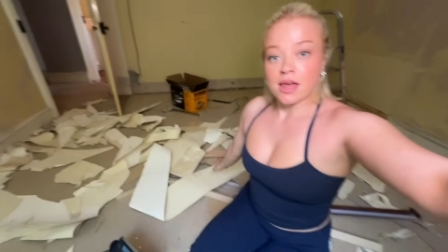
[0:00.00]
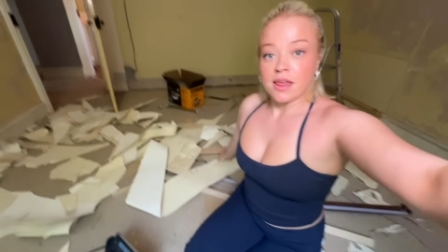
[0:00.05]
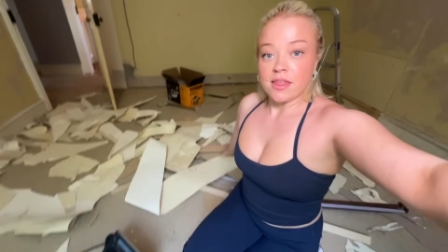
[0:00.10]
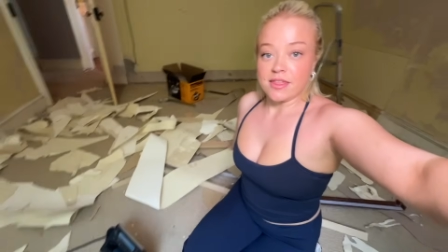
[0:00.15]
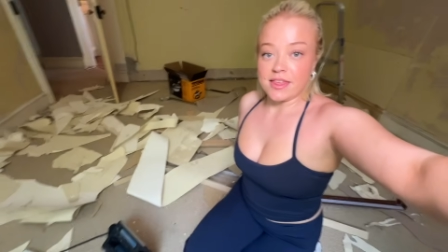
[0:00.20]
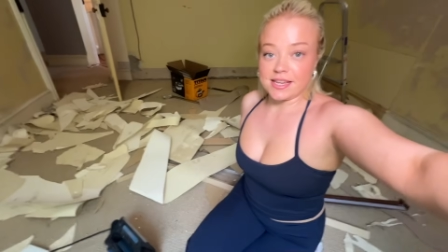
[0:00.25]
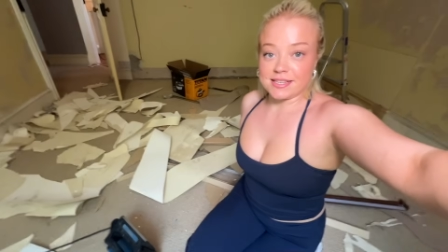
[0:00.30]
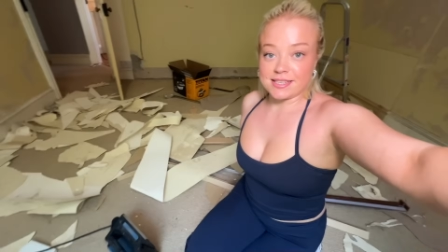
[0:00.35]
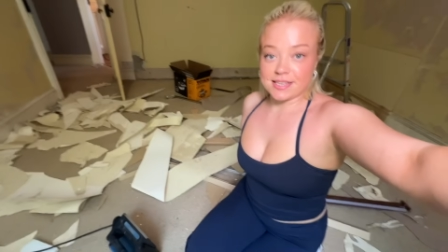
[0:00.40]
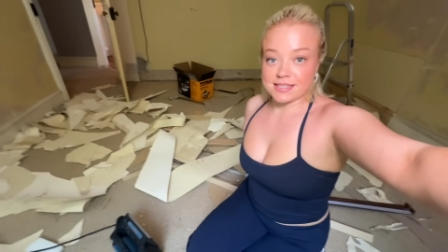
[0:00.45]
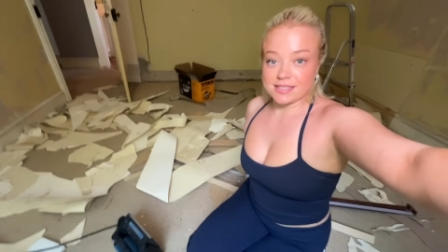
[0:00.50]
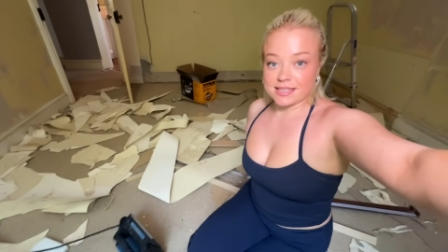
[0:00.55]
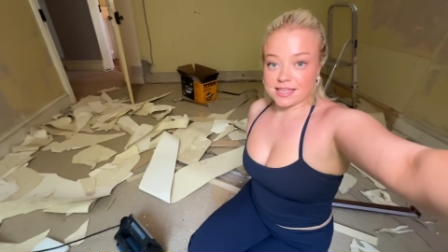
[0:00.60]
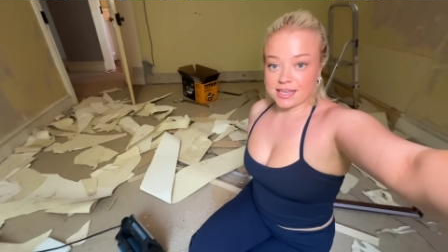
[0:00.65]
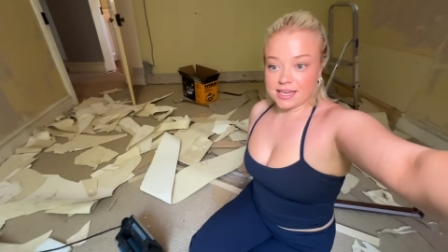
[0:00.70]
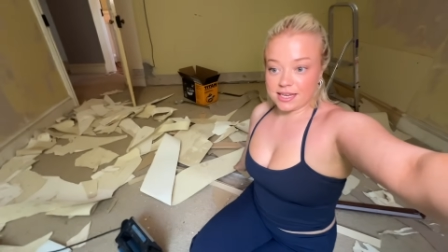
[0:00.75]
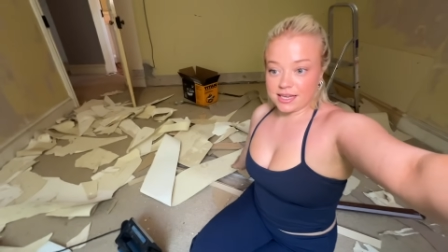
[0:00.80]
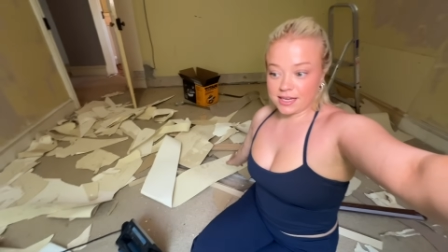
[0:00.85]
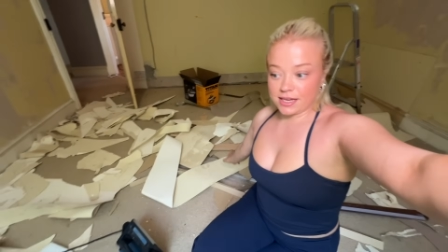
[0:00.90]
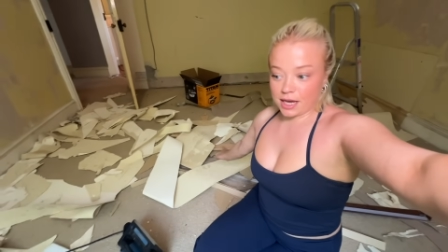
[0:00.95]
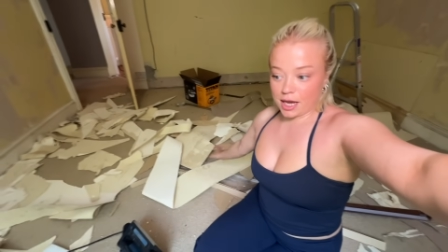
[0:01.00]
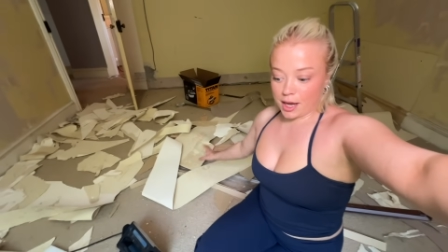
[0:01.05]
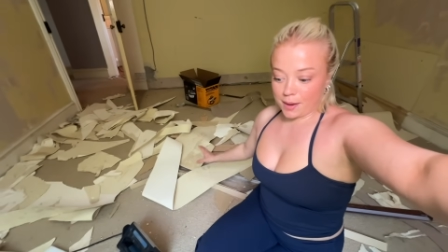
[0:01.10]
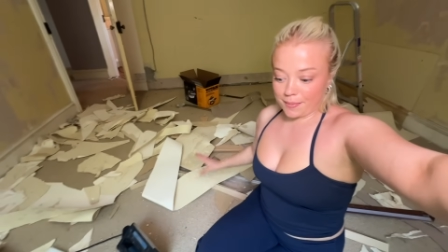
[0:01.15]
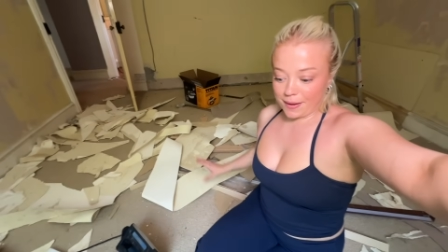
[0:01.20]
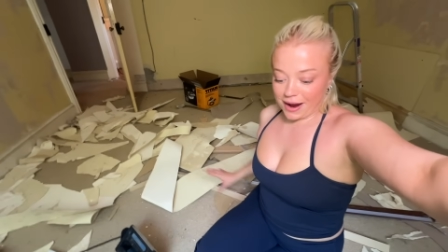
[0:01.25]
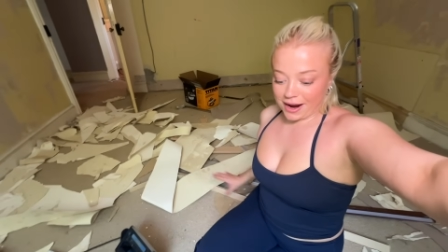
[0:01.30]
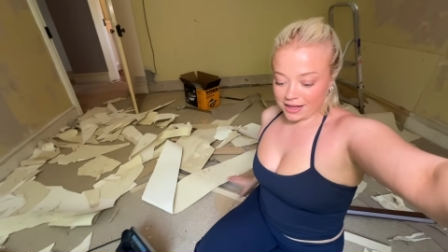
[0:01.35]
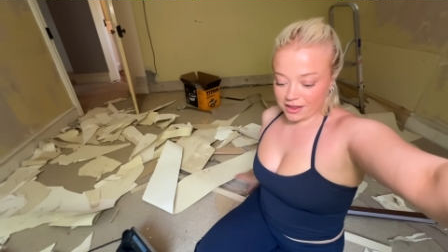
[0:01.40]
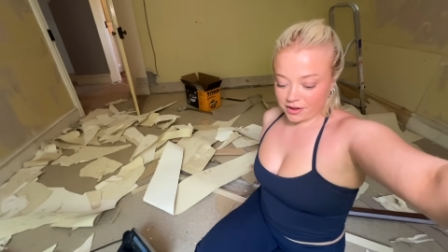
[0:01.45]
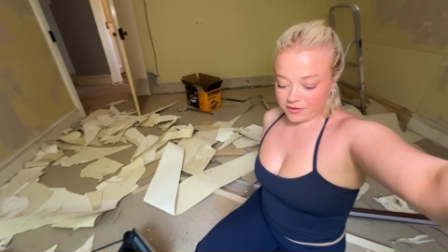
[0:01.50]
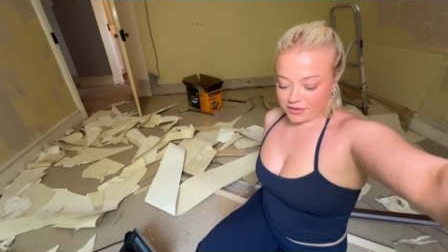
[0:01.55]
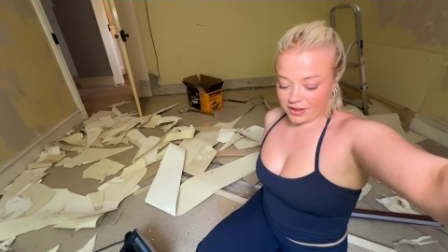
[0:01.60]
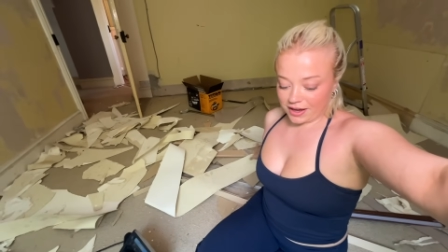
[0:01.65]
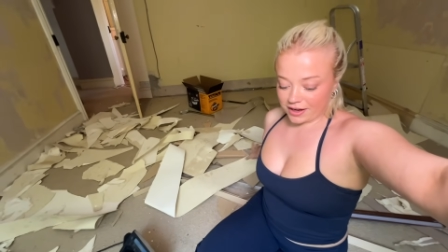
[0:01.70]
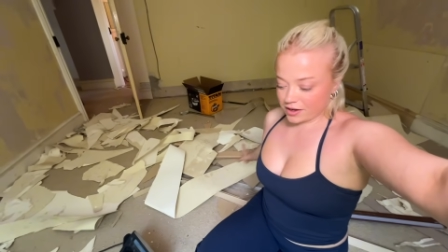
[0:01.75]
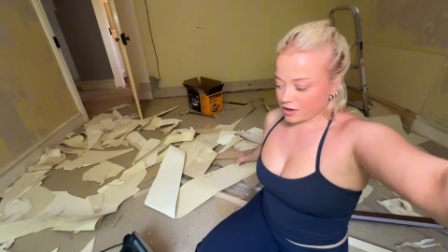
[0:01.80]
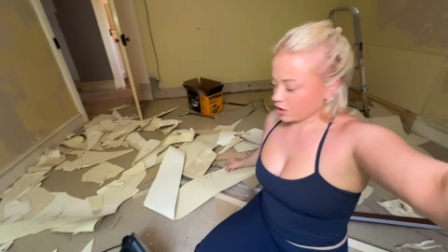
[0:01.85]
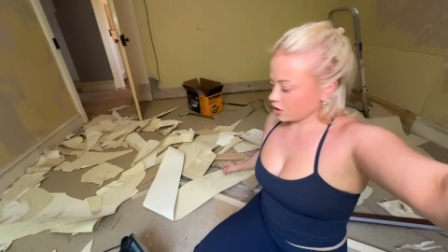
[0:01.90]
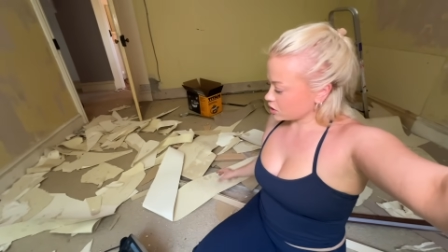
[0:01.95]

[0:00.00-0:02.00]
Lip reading: This is the pile of like